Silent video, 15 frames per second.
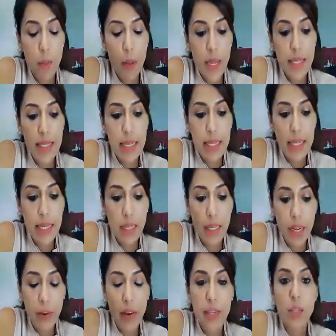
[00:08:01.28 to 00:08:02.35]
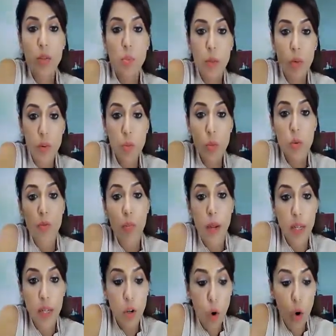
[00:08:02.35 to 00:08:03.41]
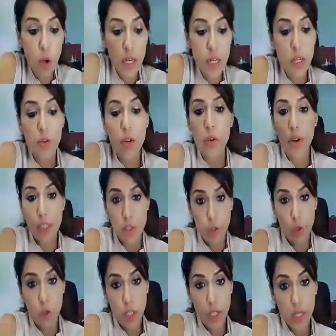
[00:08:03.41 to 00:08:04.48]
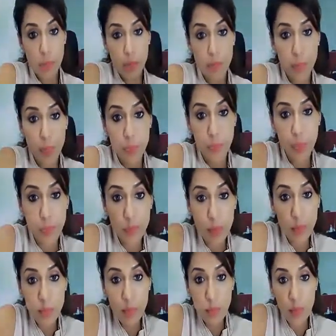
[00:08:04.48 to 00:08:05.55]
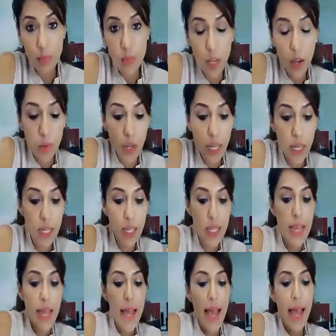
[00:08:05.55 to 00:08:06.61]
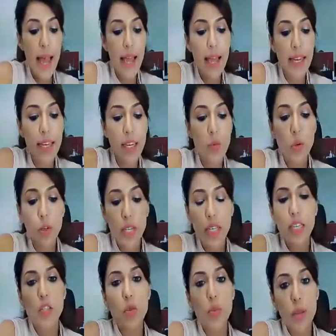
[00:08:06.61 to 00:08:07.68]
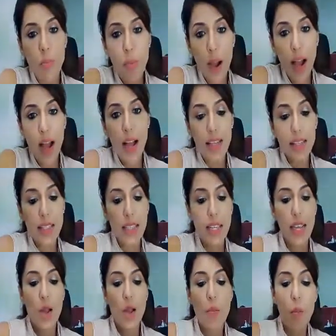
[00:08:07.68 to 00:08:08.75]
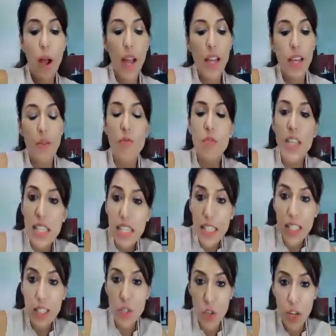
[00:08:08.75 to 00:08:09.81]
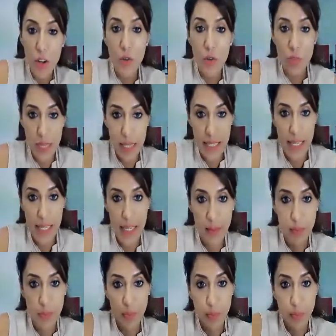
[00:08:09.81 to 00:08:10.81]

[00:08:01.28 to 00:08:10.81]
basically a director will be removed by an ordinary resolution. Okay, and it would need to be passed by a physical general meeting.